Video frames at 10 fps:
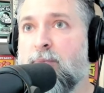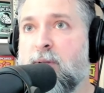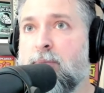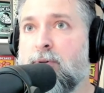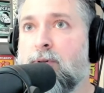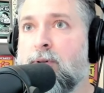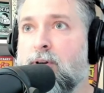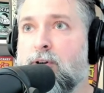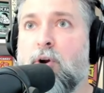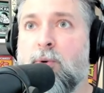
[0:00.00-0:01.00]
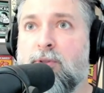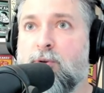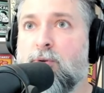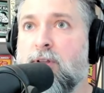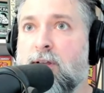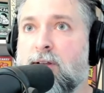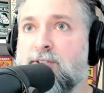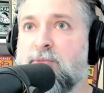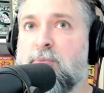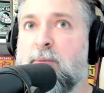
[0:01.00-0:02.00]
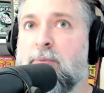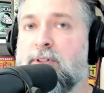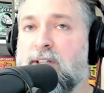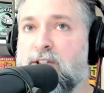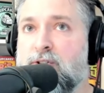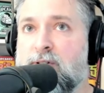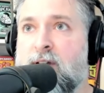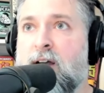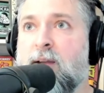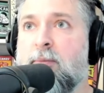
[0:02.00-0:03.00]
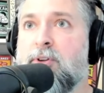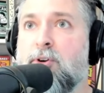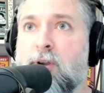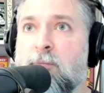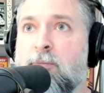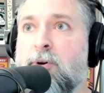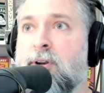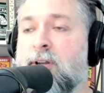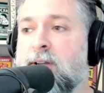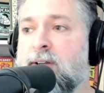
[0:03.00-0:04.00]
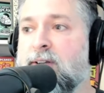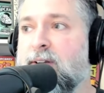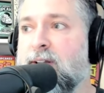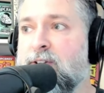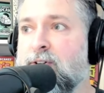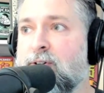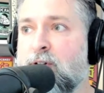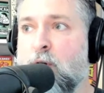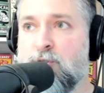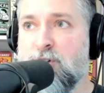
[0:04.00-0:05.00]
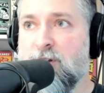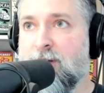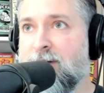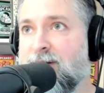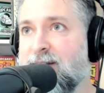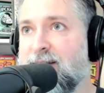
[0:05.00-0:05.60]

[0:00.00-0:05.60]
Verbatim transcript: People are going through things, and people need your time and your input and your coaching.